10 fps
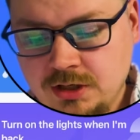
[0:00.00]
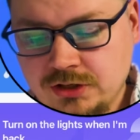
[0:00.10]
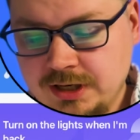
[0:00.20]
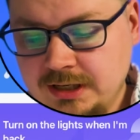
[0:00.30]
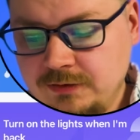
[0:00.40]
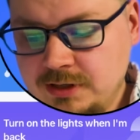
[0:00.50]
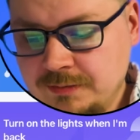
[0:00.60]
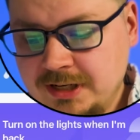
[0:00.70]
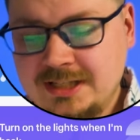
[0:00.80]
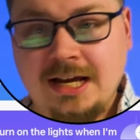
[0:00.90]
So they give you
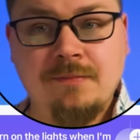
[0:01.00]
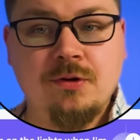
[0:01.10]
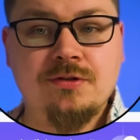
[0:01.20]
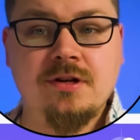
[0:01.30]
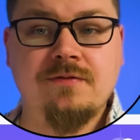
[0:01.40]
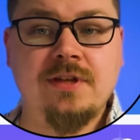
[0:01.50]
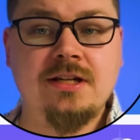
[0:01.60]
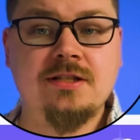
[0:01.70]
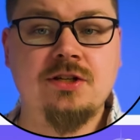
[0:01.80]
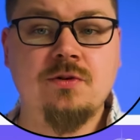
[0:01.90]
some examples of
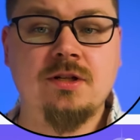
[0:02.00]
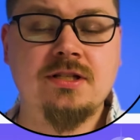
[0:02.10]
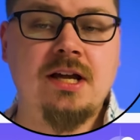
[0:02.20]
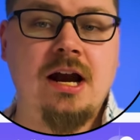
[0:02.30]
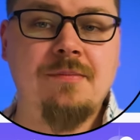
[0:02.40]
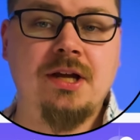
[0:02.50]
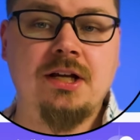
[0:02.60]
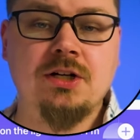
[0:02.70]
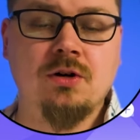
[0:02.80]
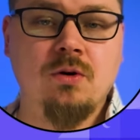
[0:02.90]
things that you can set up
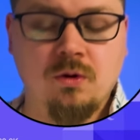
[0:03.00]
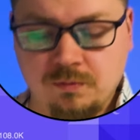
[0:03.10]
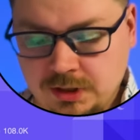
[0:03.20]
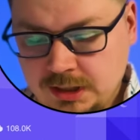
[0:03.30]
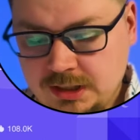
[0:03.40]
in your home